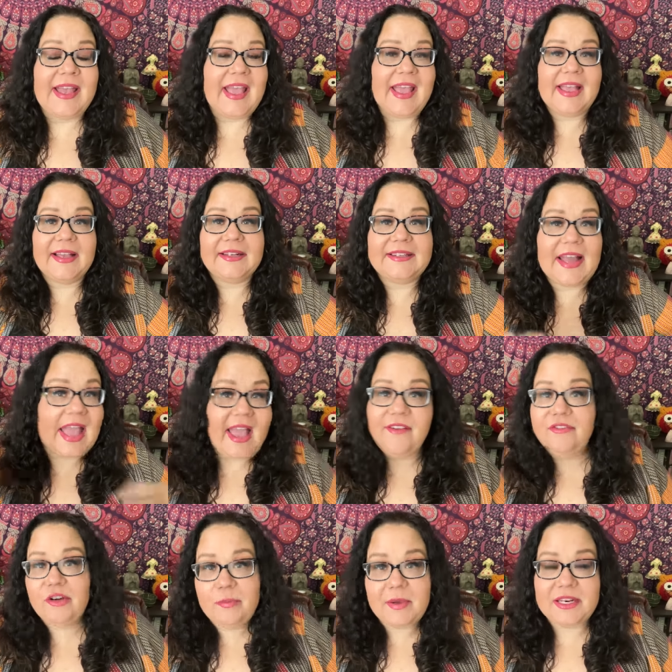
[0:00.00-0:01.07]
and
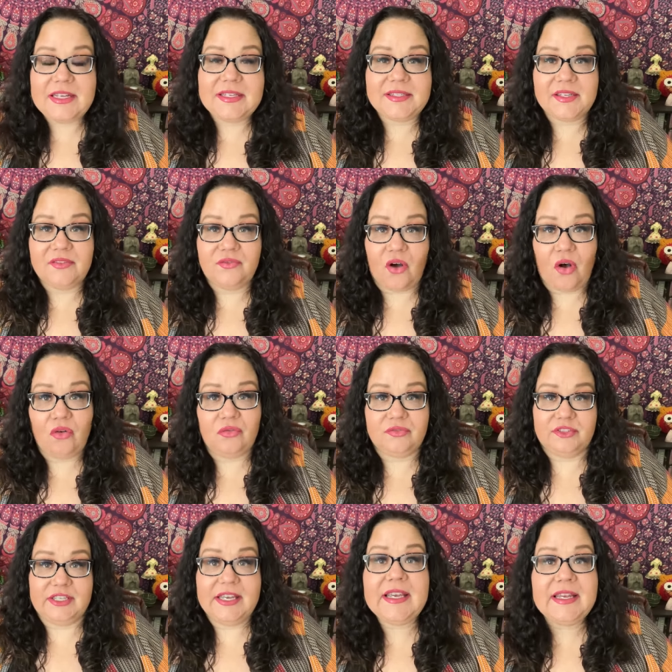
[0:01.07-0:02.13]
everybody's
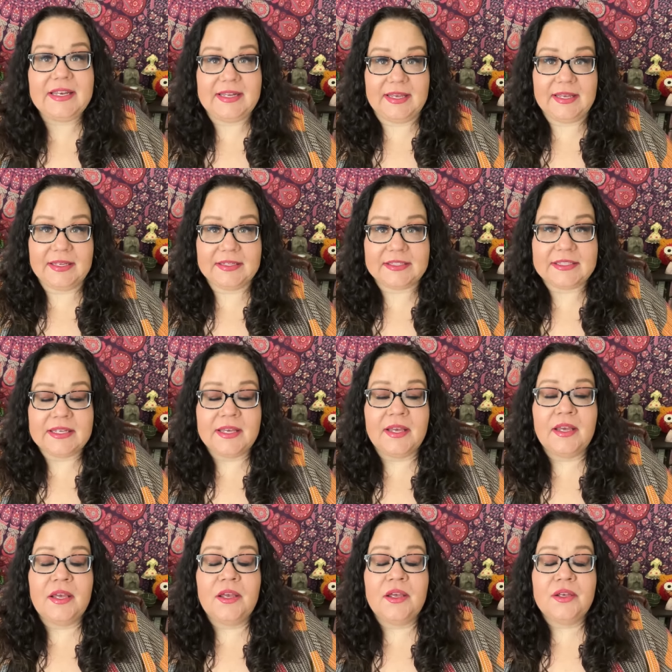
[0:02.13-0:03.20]
involved in it.
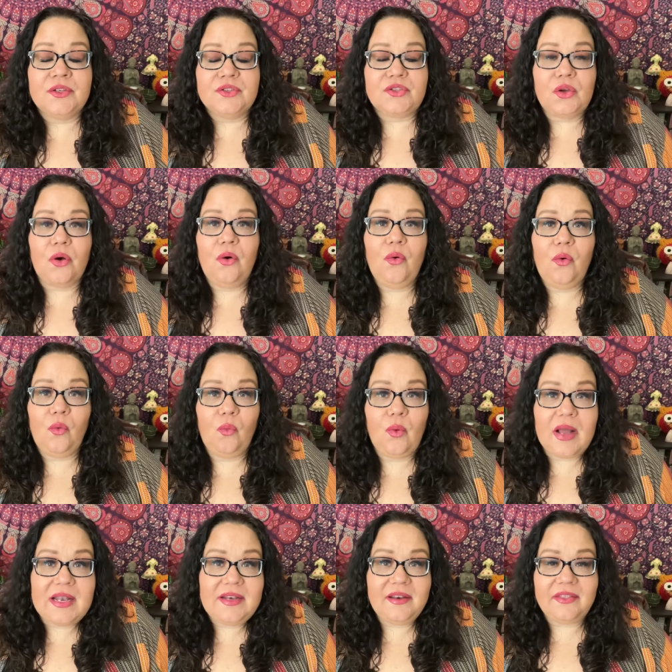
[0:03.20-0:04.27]
So,
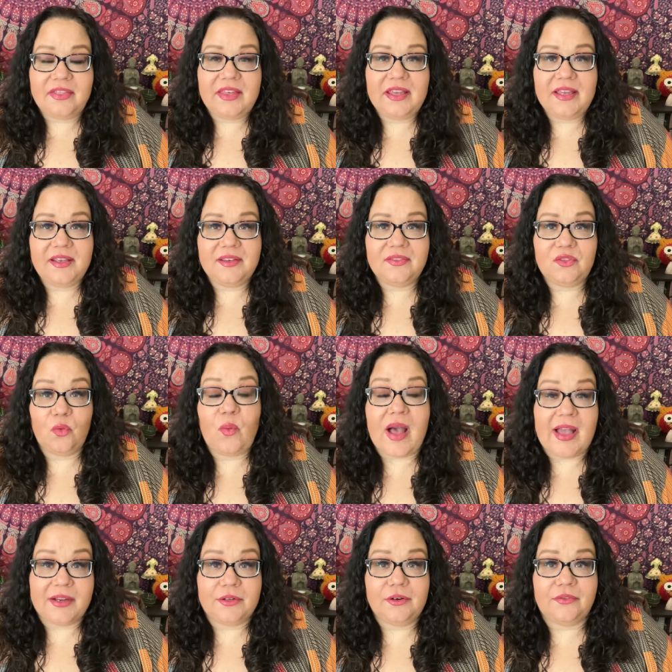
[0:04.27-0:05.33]
one thing the
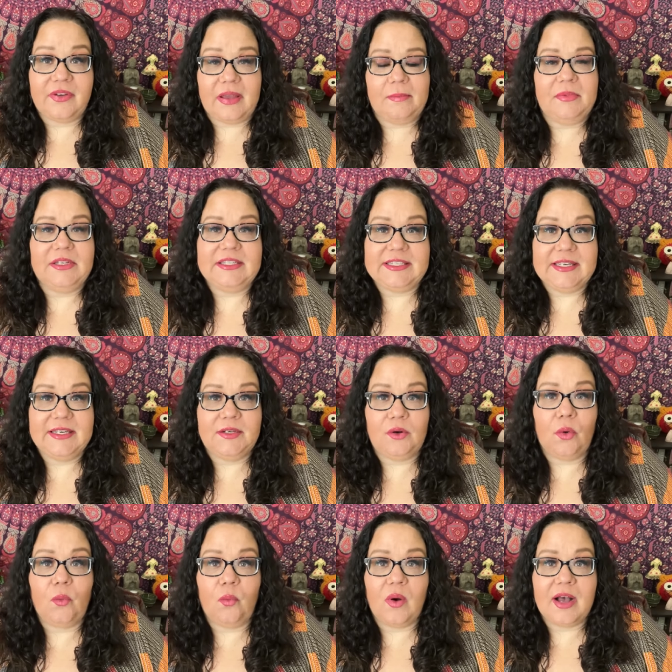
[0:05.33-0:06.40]
Wagner family did
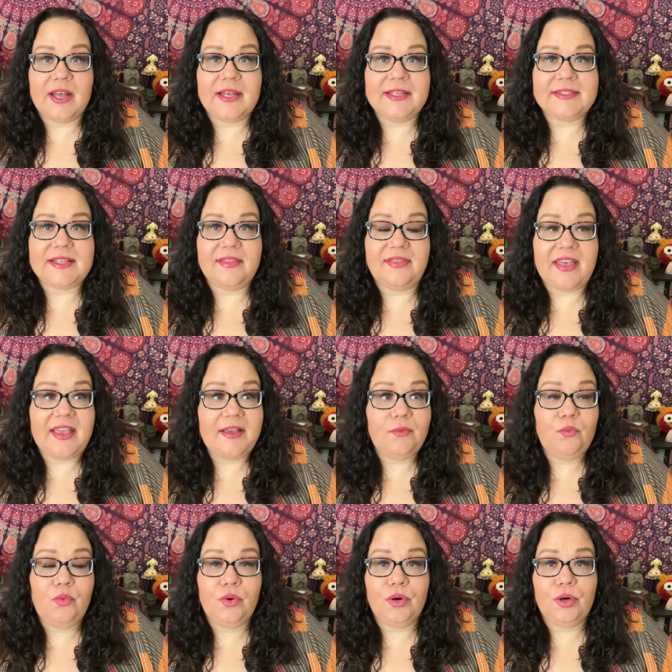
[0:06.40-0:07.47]
was they
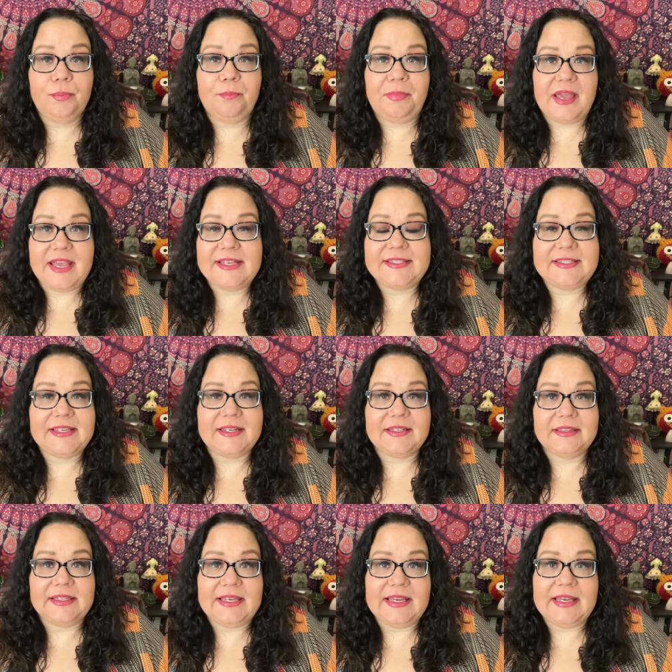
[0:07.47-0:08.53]
were
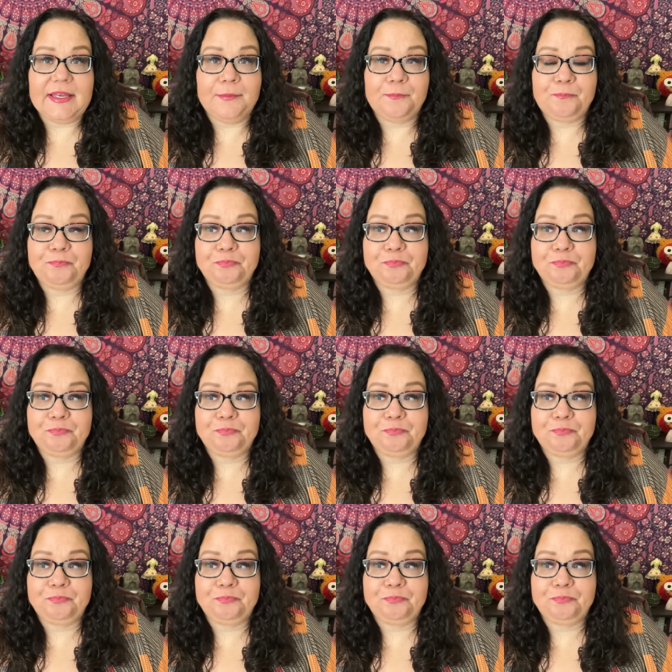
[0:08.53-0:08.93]
basically